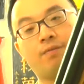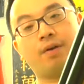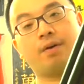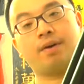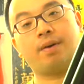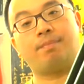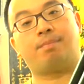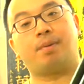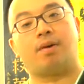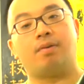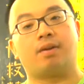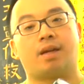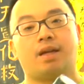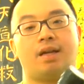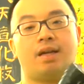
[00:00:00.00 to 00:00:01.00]
very
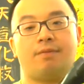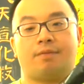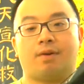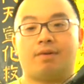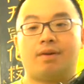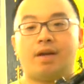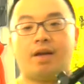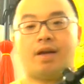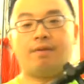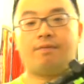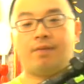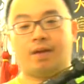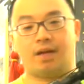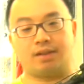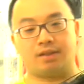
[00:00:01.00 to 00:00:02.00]
bulky, very
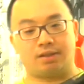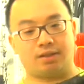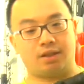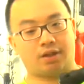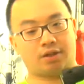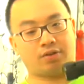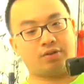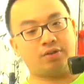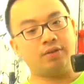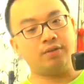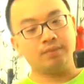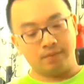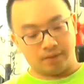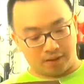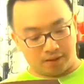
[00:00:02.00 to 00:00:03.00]
heavy and such.
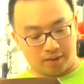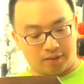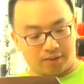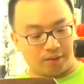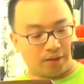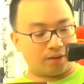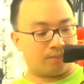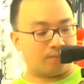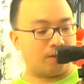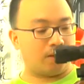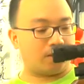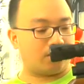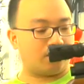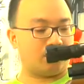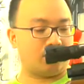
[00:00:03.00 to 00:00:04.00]
And it's
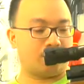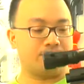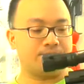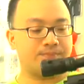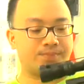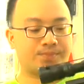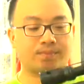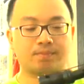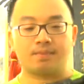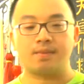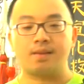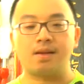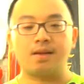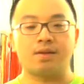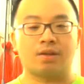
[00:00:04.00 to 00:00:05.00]
really cool.
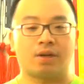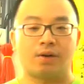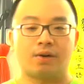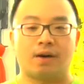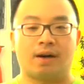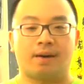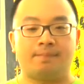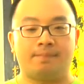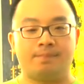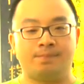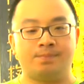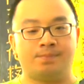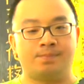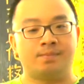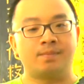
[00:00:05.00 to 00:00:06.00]
So
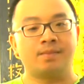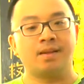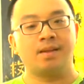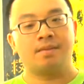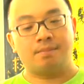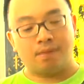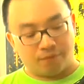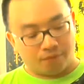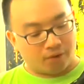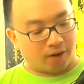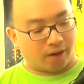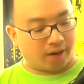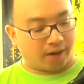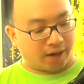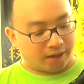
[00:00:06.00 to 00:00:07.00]
before
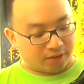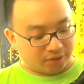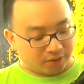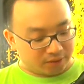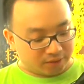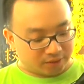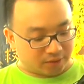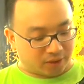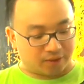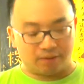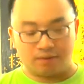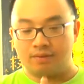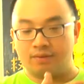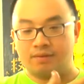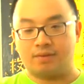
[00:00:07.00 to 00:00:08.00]
I actually start
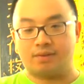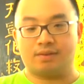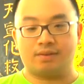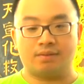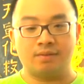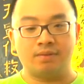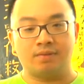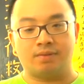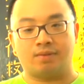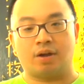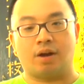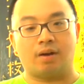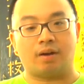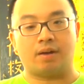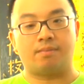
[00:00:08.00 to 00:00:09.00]

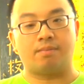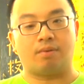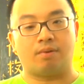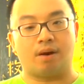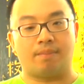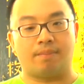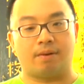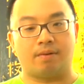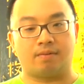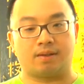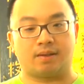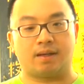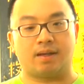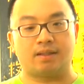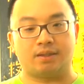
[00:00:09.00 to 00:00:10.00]
talking more about the
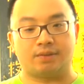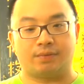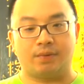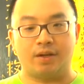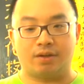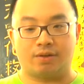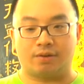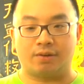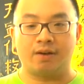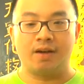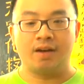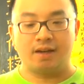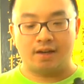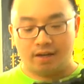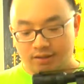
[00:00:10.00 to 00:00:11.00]
gun's feature,
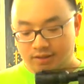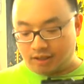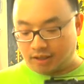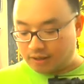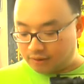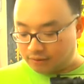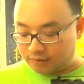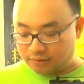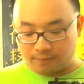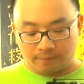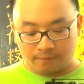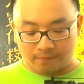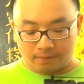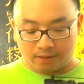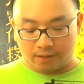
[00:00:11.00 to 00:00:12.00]
let's take a look
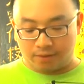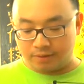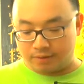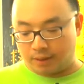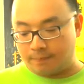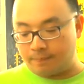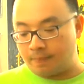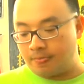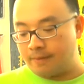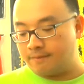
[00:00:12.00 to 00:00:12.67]
close up